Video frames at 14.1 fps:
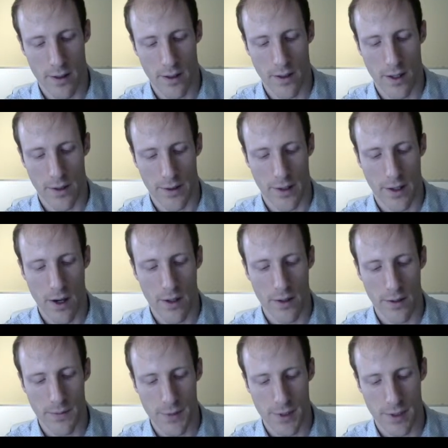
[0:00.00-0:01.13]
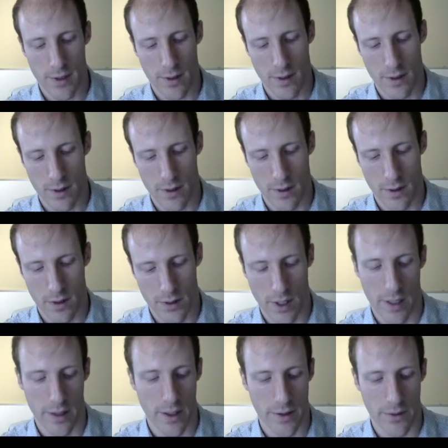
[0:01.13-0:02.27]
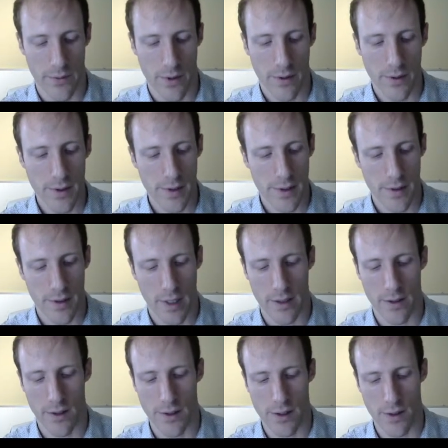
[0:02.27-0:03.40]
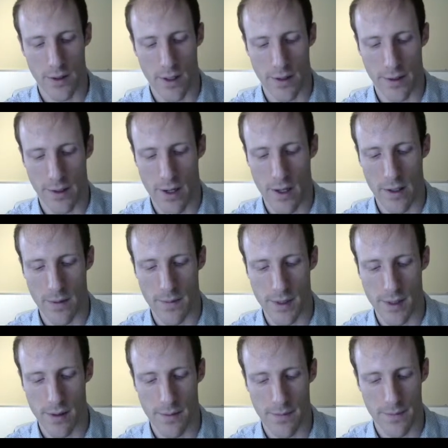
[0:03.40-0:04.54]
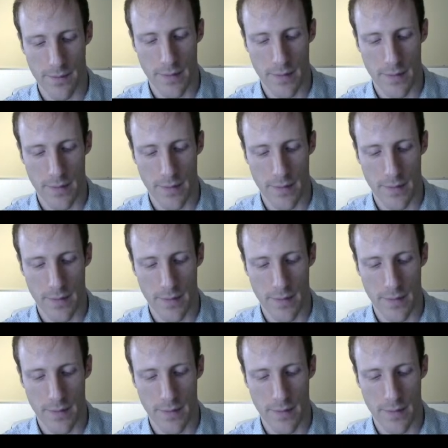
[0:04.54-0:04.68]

along the columns, along the rows, and also along the columns.